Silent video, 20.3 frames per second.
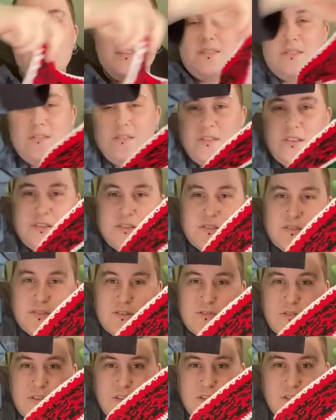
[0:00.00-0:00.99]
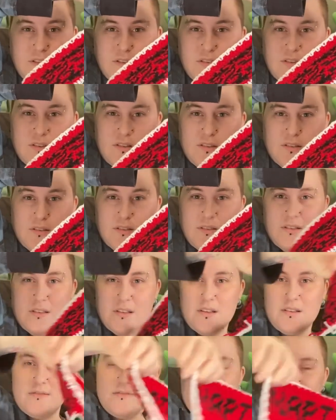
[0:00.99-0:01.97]
still need to do the
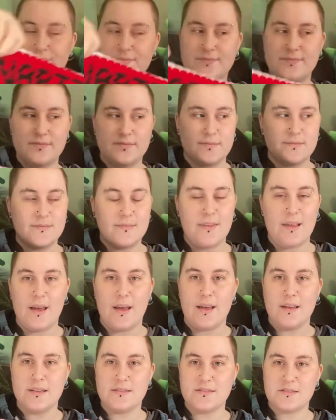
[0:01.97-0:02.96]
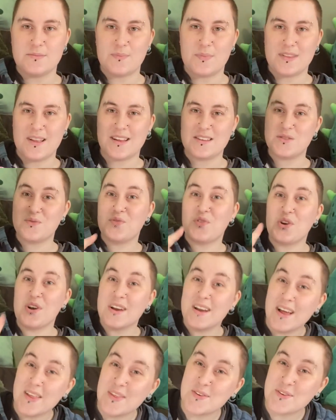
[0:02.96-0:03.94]
ends, but that's for
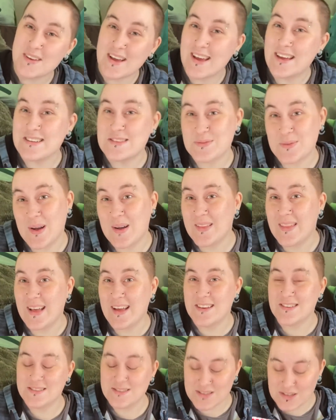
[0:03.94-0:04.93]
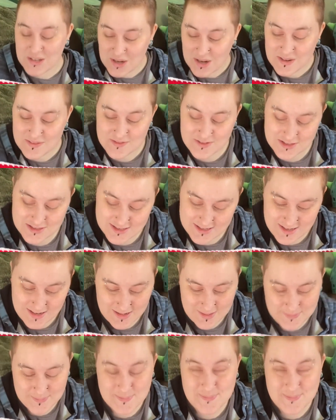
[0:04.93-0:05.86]
another day as well. That is not for today.